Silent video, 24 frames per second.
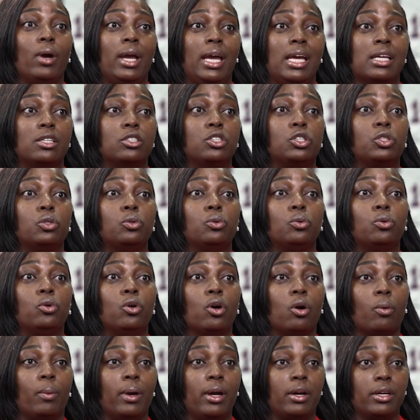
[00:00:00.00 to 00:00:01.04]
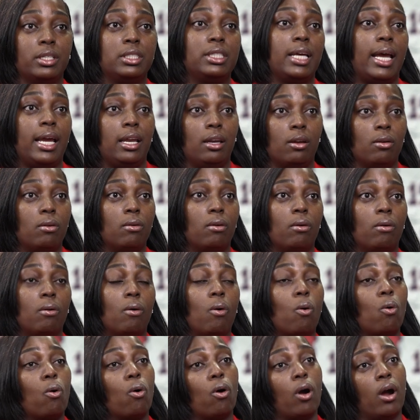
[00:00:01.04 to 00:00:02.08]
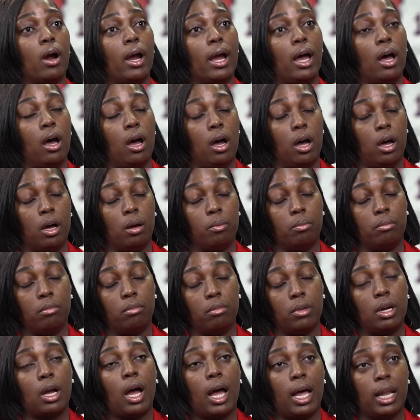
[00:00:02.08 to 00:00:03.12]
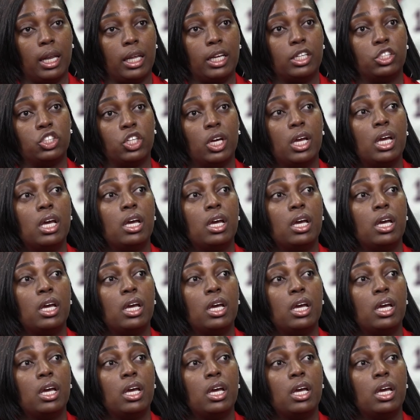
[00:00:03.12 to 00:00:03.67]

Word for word: into career, technical, or um, college,